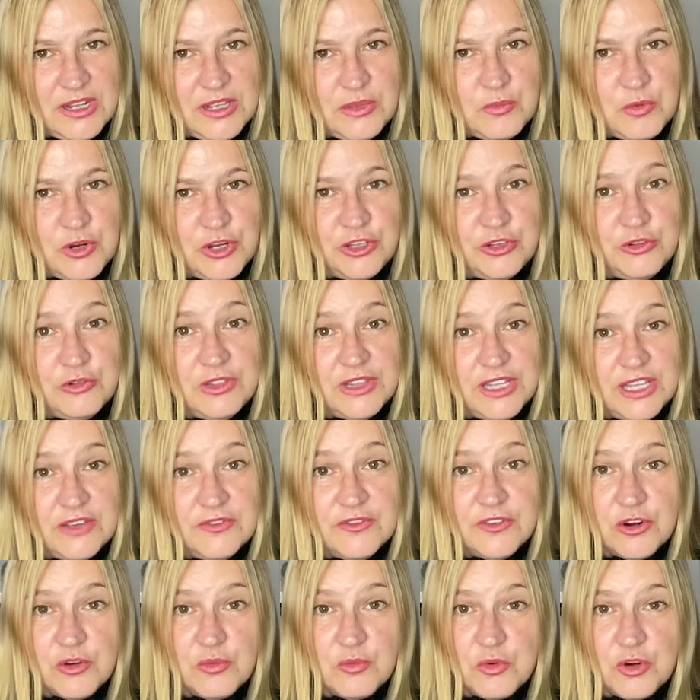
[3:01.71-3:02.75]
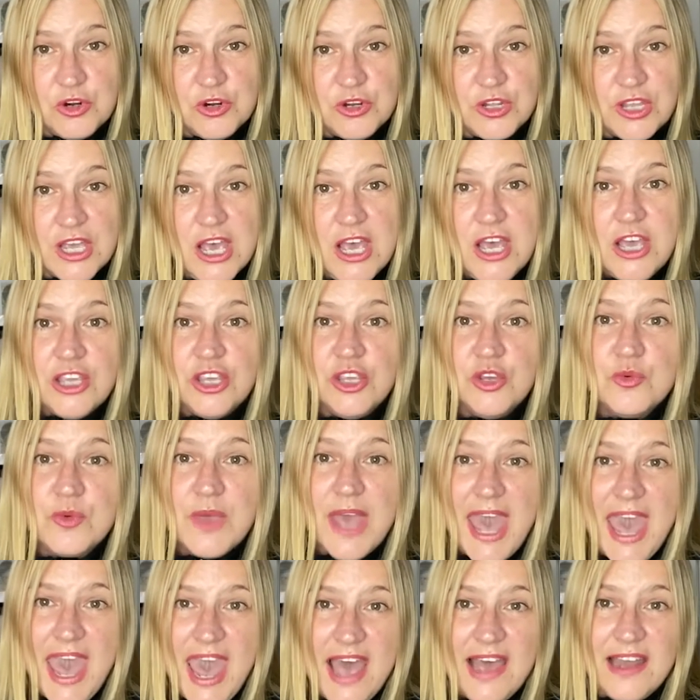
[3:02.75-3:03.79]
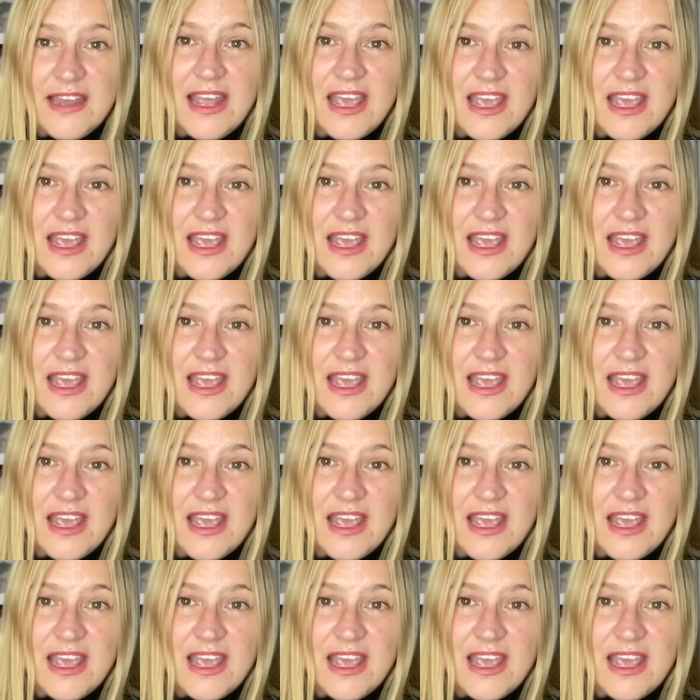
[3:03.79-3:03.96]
where you live or work, you can